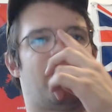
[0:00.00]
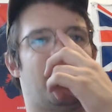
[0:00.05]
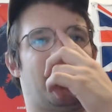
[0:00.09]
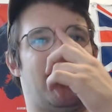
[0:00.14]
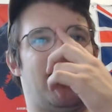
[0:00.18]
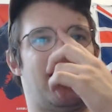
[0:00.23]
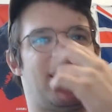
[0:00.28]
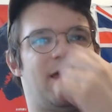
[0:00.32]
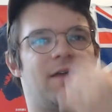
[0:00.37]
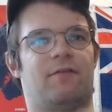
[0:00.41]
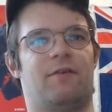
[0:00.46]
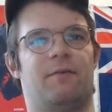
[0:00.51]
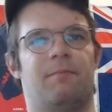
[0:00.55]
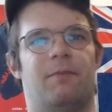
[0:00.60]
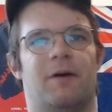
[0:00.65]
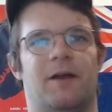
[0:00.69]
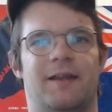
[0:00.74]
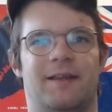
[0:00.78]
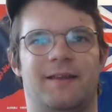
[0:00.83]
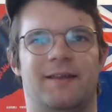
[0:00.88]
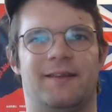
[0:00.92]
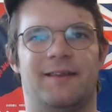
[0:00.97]
Hey
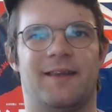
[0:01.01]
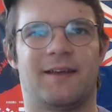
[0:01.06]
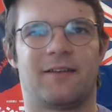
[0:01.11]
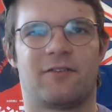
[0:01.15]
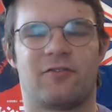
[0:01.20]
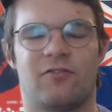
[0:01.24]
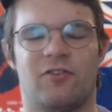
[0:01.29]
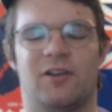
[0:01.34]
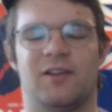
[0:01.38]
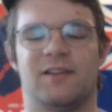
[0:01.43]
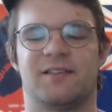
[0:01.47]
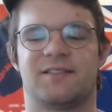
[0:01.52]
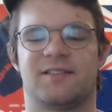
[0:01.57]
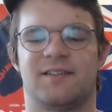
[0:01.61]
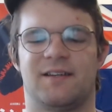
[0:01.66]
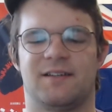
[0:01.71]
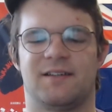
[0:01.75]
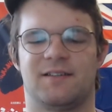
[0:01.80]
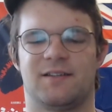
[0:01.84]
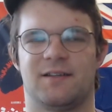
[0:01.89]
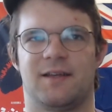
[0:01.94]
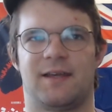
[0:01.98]
everybody, thanks for
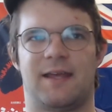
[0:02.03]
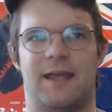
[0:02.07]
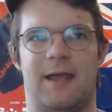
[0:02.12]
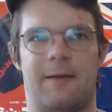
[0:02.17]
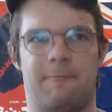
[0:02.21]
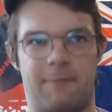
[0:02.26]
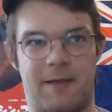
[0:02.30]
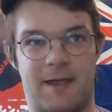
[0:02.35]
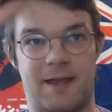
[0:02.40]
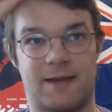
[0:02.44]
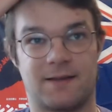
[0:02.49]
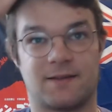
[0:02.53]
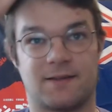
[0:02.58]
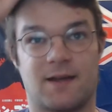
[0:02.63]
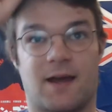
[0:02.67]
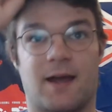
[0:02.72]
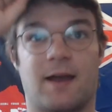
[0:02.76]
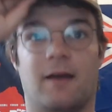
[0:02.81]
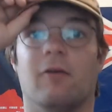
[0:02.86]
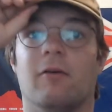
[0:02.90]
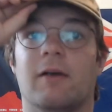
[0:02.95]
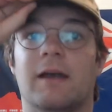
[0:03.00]
listening to the campaign
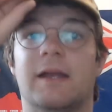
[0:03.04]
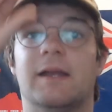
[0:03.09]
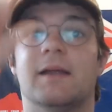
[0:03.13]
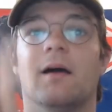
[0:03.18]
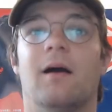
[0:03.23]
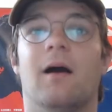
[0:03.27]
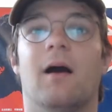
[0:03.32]
diary.